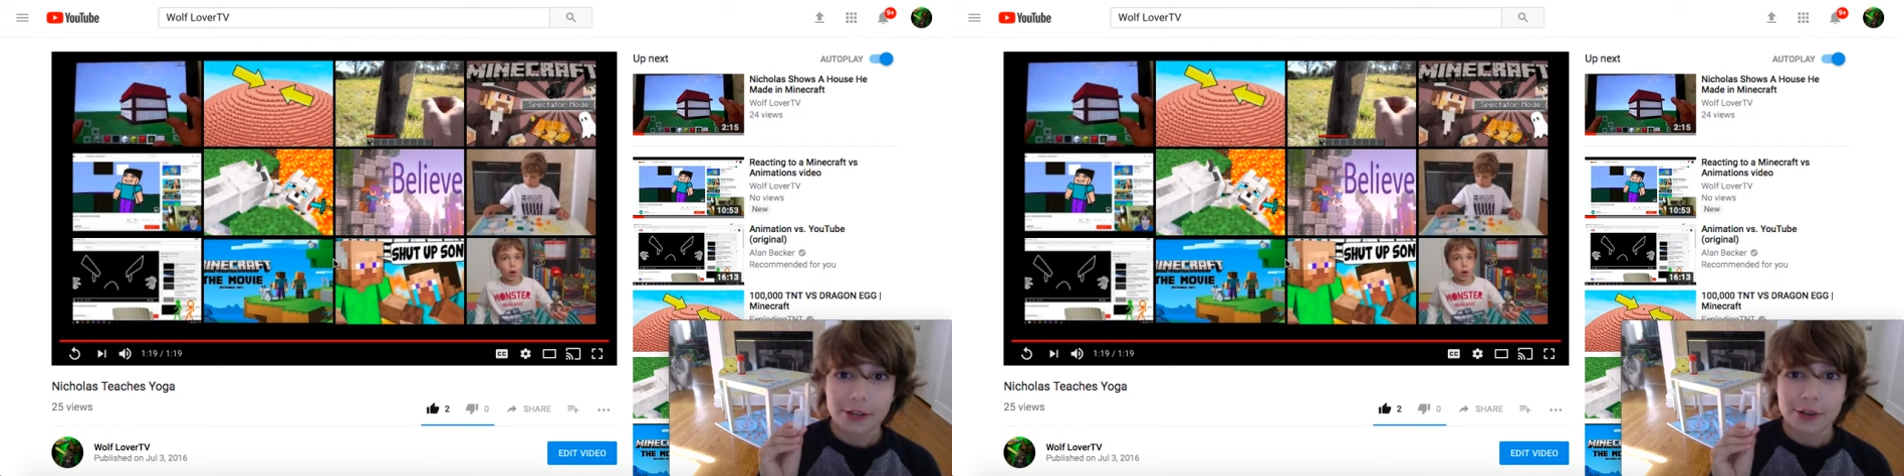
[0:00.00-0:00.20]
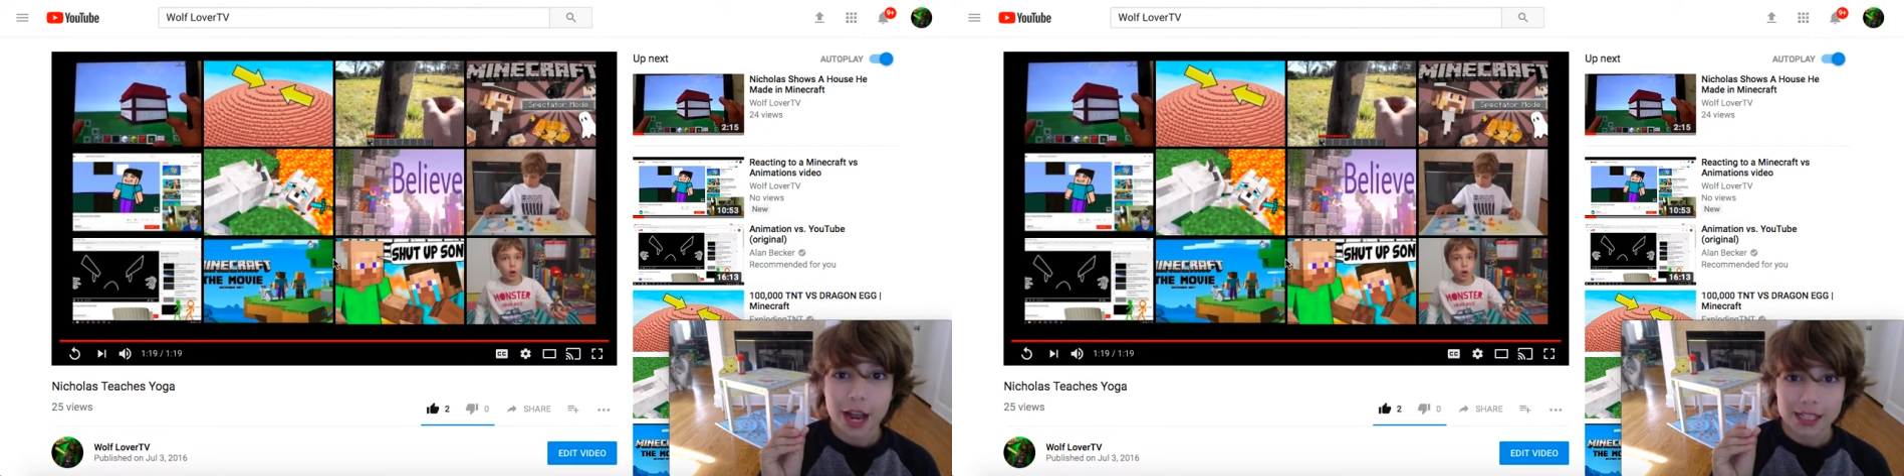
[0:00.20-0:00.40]

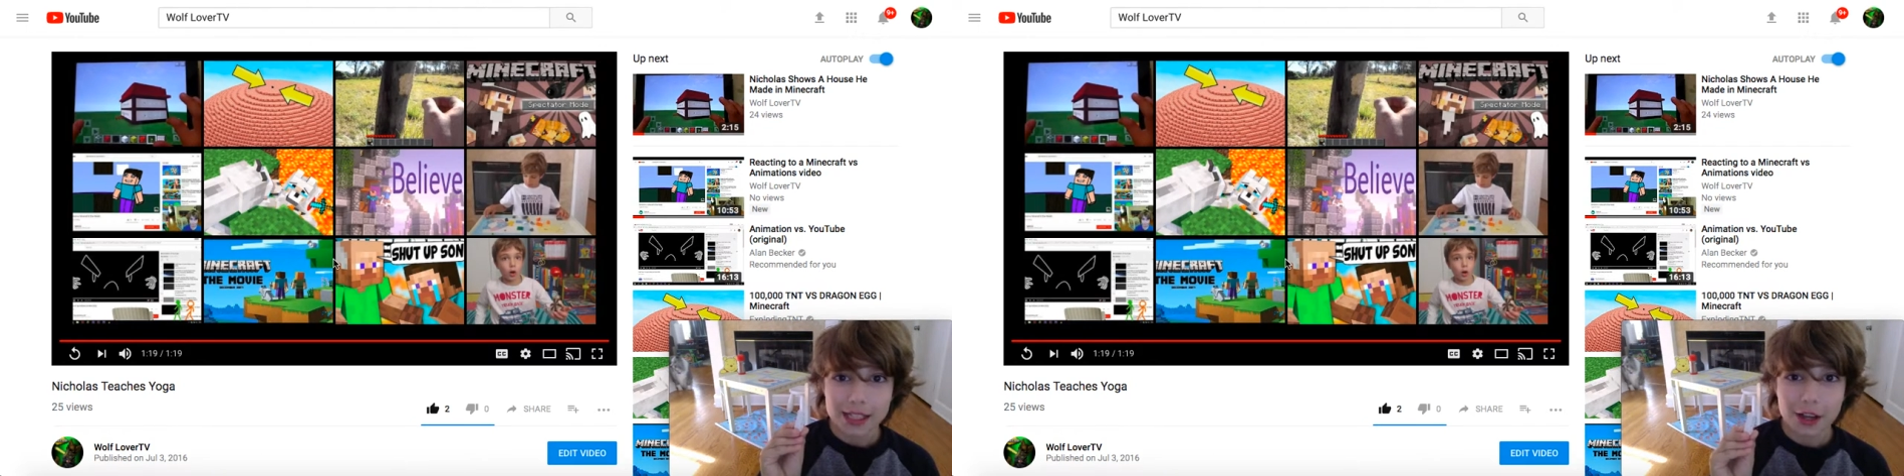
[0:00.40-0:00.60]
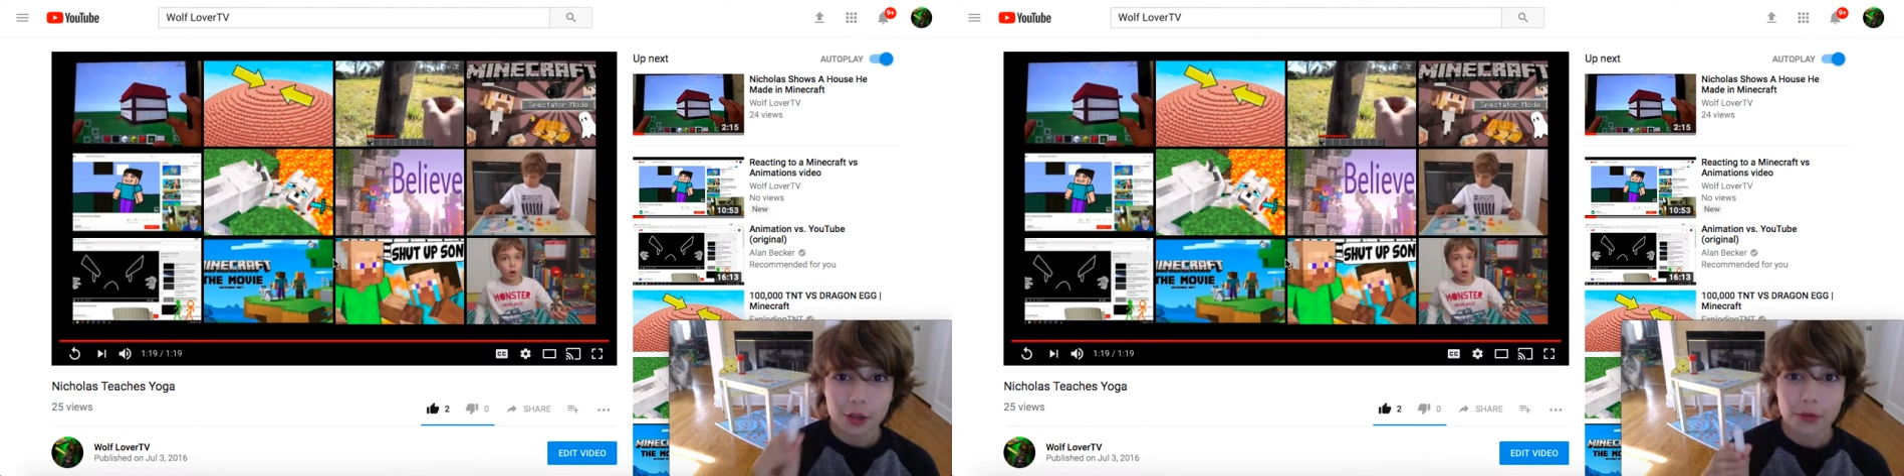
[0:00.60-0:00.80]
you guys in
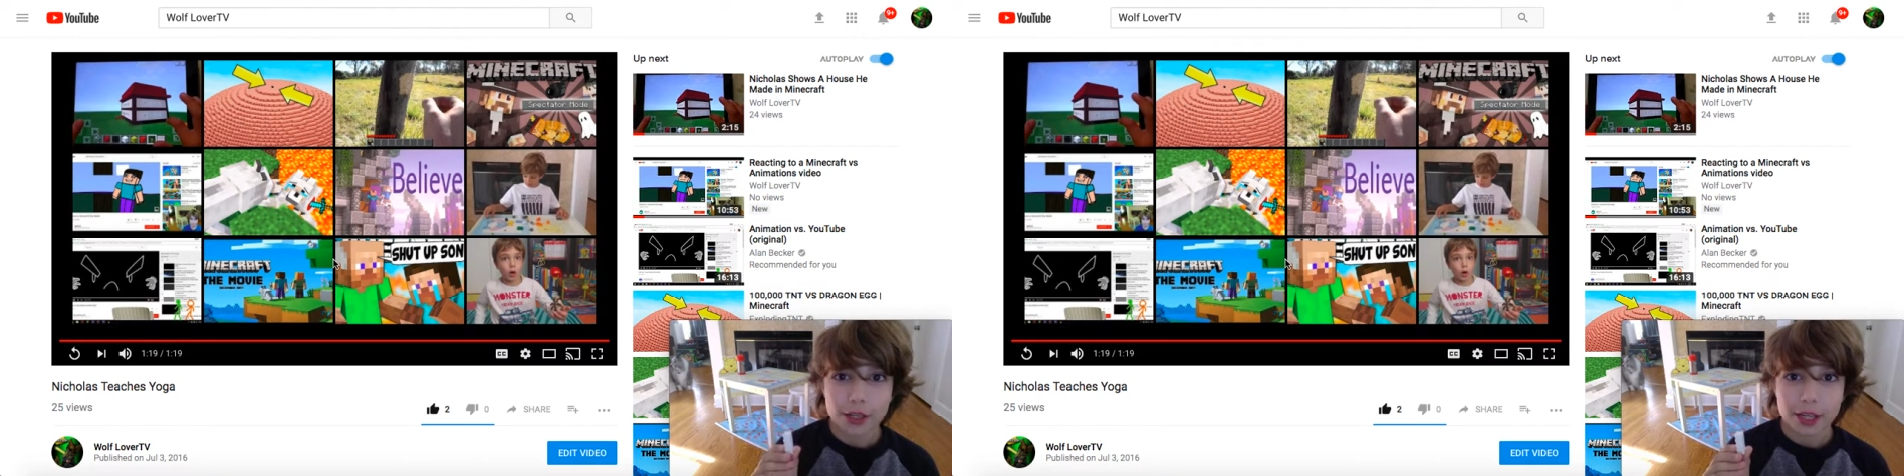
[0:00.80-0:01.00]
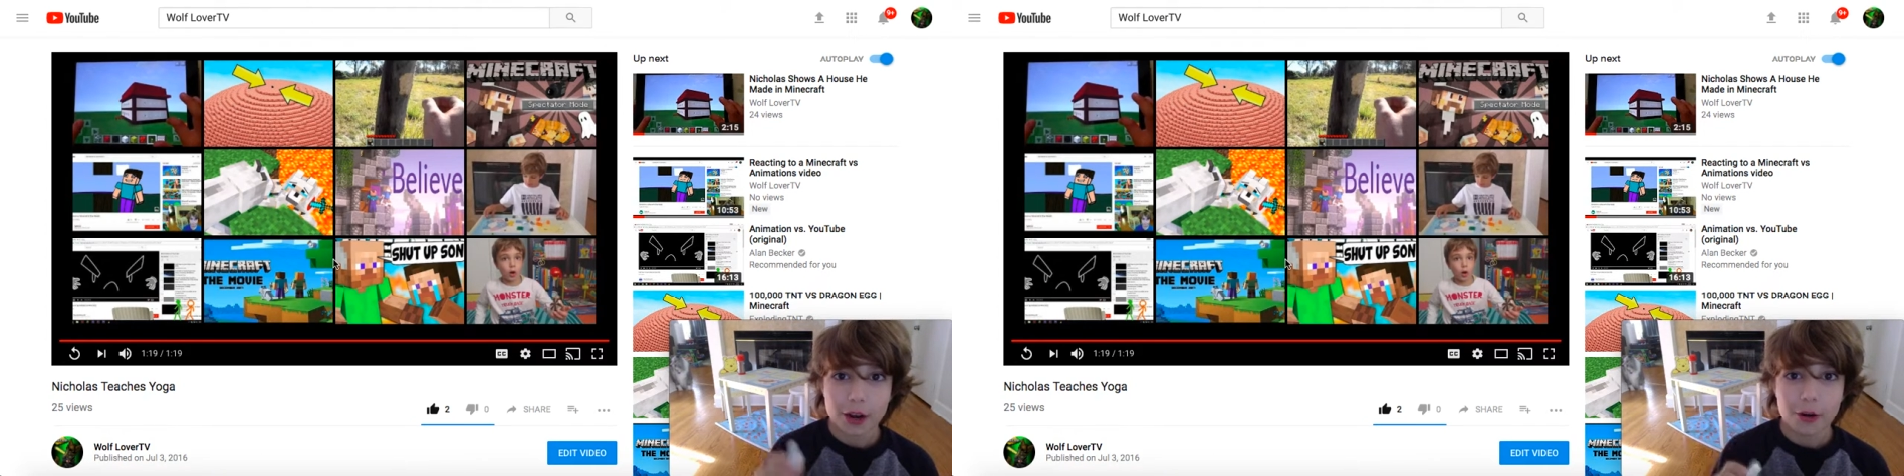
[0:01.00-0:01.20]
another
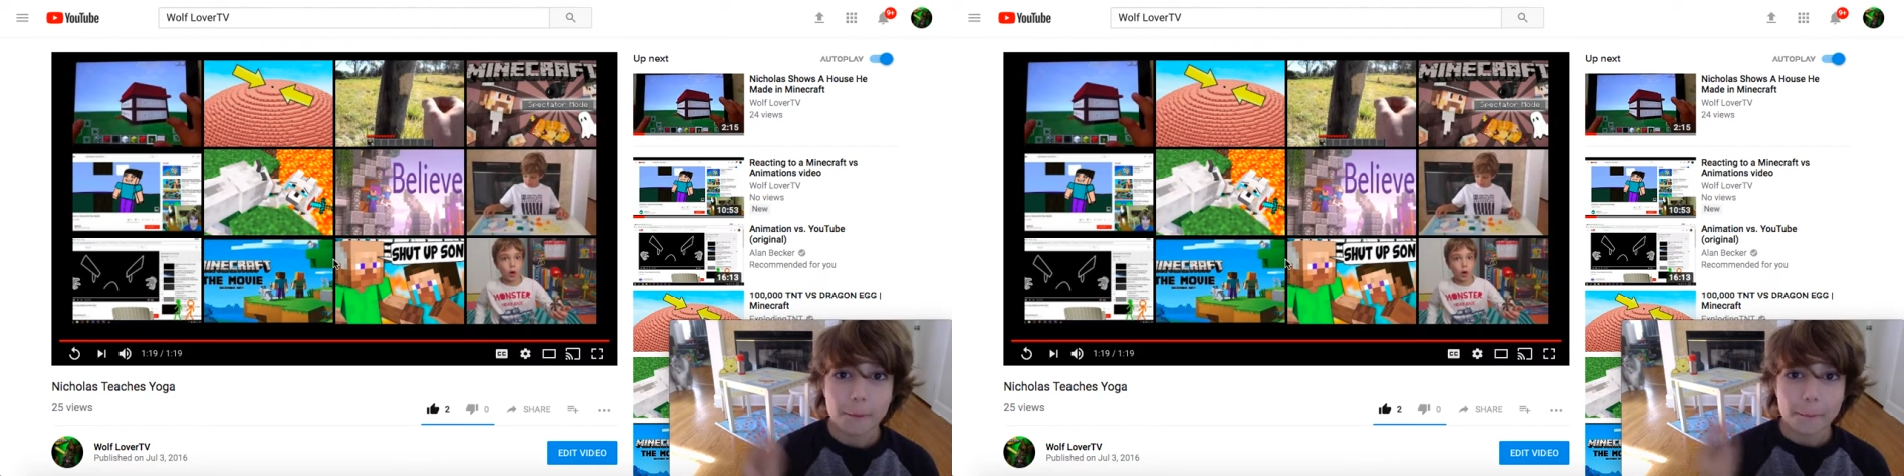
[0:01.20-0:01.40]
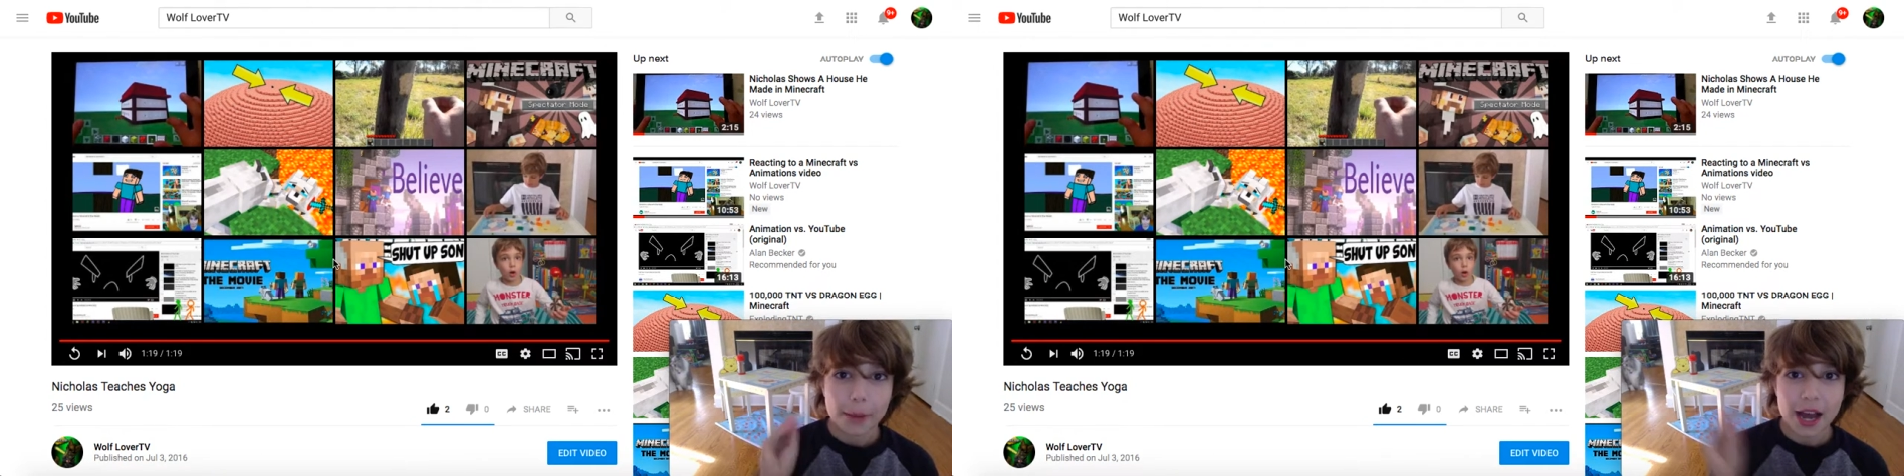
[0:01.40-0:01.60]
video.
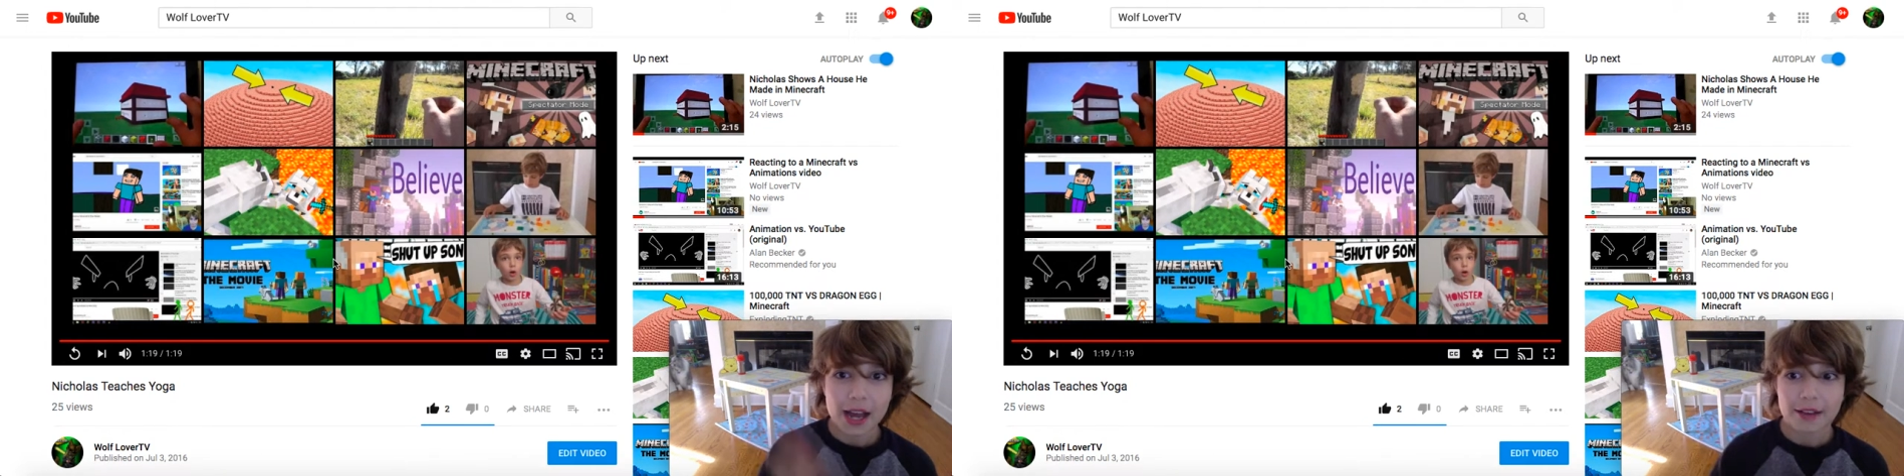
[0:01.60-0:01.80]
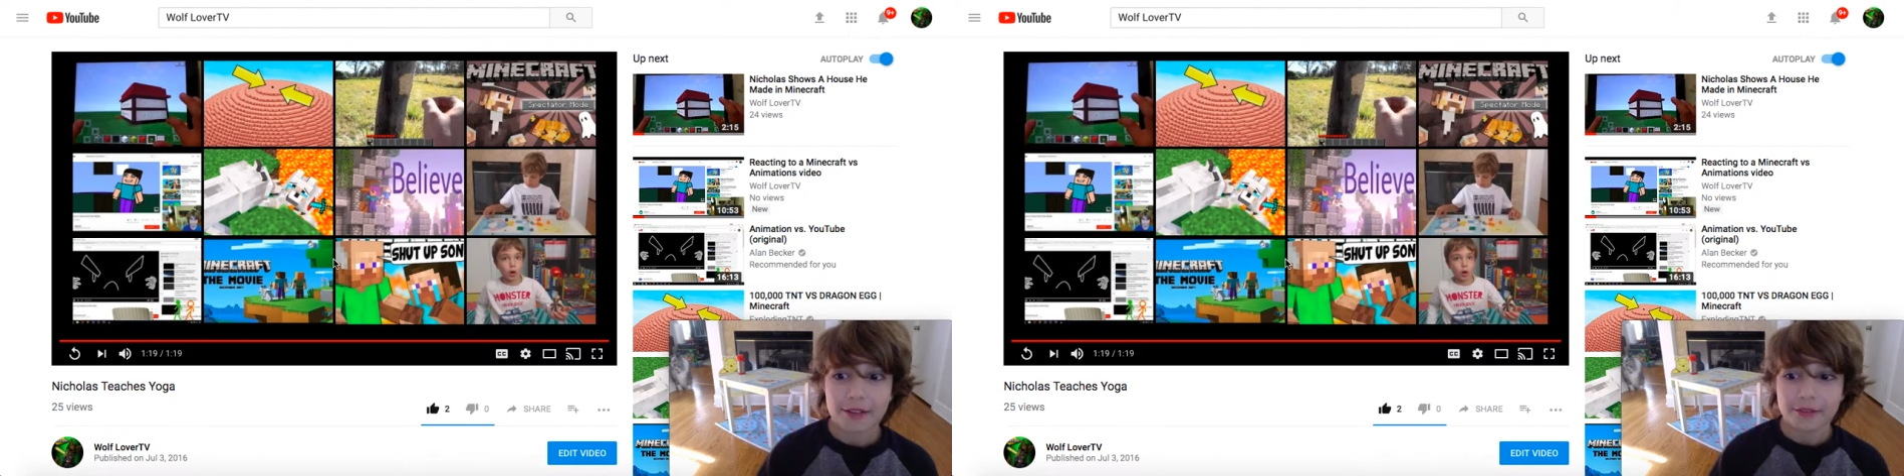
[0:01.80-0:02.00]
Bye.